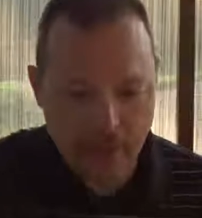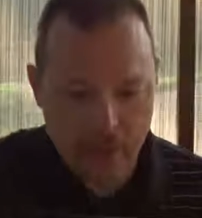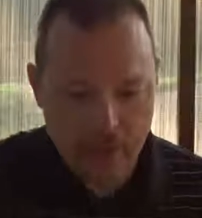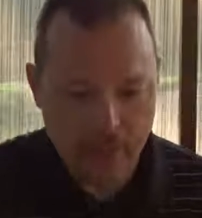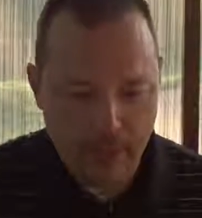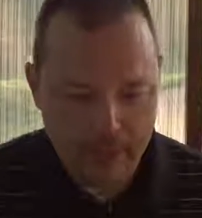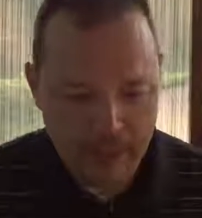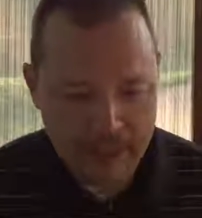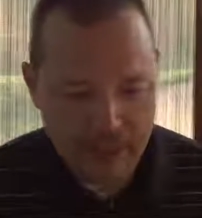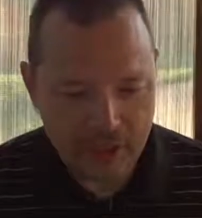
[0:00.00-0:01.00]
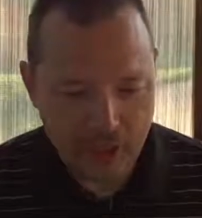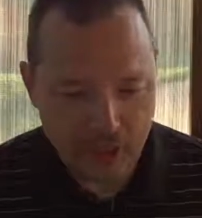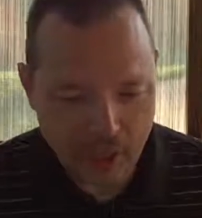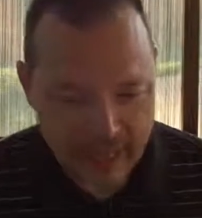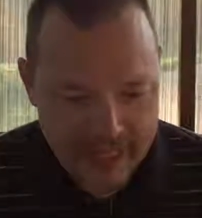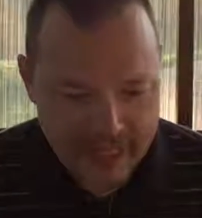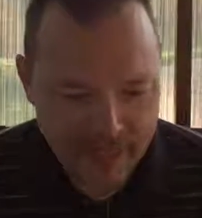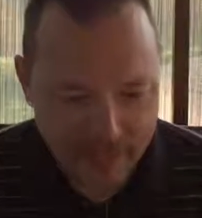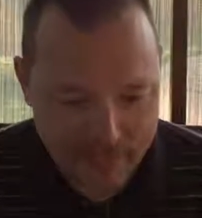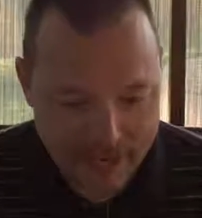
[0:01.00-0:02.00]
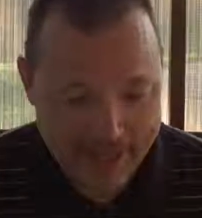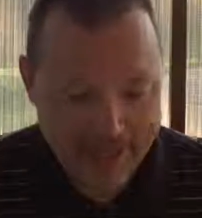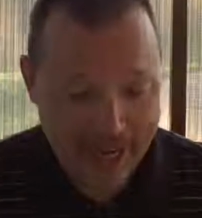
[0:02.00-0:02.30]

voicemail as it's a waste of my